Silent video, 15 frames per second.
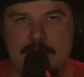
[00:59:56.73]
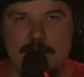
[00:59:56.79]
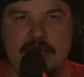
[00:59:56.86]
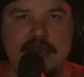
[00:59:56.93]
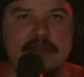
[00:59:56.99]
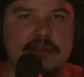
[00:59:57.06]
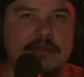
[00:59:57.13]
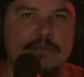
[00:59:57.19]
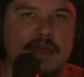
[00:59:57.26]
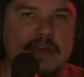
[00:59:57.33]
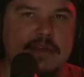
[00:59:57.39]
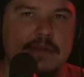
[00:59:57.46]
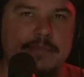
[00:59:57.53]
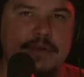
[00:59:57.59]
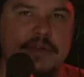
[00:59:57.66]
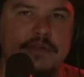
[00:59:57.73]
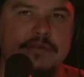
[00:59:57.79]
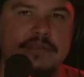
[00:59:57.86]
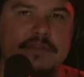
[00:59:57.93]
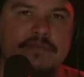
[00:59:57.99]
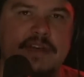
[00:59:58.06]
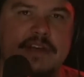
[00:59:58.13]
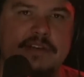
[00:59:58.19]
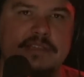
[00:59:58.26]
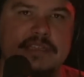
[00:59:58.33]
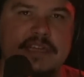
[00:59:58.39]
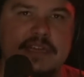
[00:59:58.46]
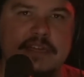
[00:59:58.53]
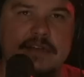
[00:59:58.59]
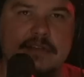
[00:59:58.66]
Many of them ended up accusing
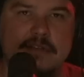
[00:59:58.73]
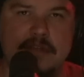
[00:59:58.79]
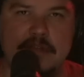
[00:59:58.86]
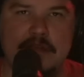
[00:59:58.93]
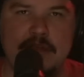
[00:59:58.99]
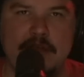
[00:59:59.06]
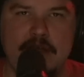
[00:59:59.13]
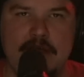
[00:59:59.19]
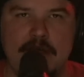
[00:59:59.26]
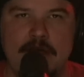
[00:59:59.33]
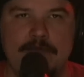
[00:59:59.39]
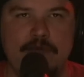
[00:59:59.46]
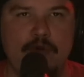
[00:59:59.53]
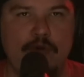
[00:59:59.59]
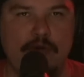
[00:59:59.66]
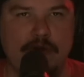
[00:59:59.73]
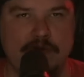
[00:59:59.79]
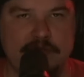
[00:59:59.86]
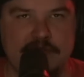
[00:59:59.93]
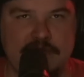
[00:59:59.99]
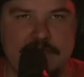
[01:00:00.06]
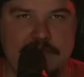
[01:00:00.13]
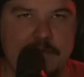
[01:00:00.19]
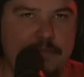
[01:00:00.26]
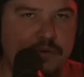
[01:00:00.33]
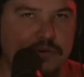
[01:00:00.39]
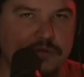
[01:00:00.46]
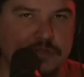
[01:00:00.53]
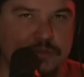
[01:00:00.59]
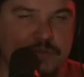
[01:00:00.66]
Valentina of coercive
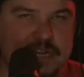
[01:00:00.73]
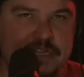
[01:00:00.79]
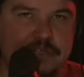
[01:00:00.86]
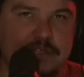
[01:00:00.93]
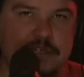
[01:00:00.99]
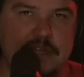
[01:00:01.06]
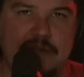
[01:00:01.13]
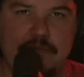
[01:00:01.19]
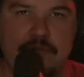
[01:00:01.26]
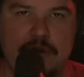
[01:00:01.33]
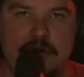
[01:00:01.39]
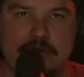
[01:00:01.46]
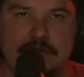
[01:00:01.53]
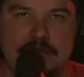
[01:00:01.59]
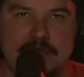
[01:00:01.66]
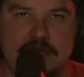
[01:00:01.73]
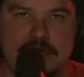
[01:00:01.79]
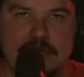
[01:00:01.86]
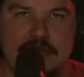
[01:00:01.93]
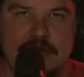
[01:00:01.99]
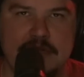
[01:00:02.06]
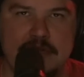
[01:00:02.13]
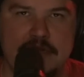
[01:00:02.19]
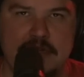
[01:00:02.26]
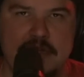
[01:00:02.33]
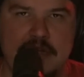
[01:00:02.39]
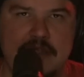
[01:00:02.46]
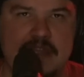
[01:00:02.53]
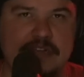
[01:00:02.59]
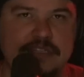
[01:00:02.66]
persuasion at worst,
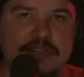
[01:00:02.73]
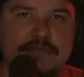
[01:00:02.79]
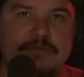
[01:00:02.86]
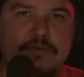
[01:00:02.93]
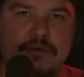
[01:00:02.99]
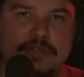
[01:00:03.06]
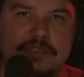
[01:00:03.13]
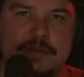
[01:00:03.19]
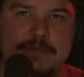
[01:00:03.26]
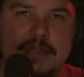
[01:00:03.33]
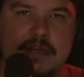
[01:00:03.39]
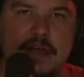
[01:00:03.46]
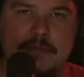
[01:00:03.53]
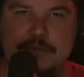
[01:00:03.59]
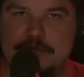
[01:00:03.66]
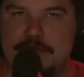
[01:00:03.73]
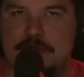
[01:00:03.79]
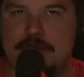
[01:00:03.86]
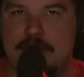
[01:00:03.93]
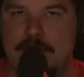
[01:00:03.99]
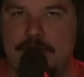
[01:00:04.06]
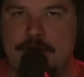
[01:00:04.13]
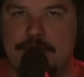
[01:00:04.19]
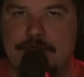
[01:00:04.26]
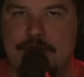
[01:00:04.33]
and that she forced some of the couples to turn their